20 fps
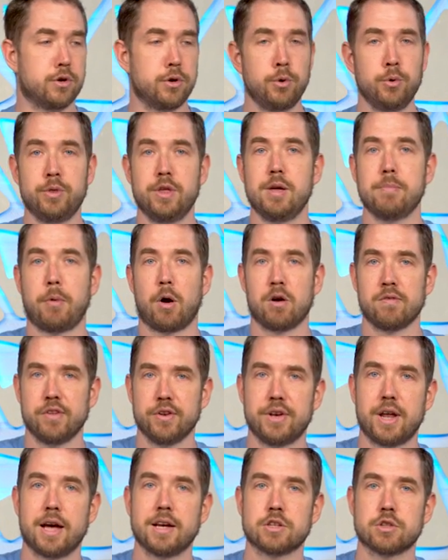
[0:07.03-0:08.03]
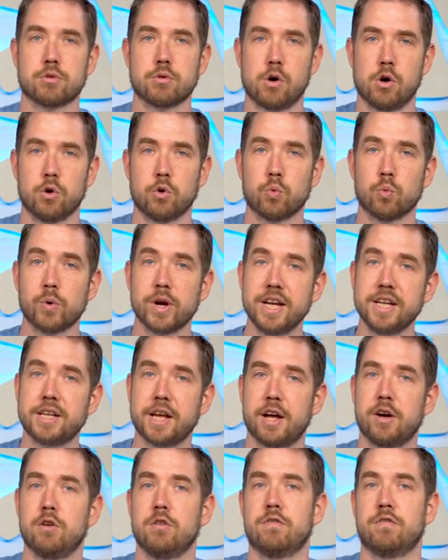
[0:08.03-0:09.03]
to the Marvel Dice Throne
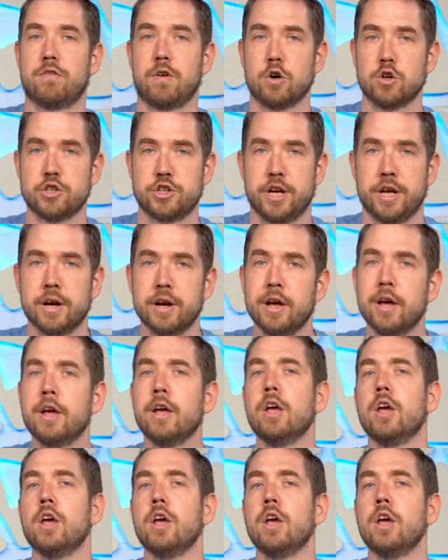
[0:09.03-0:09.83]
retail version.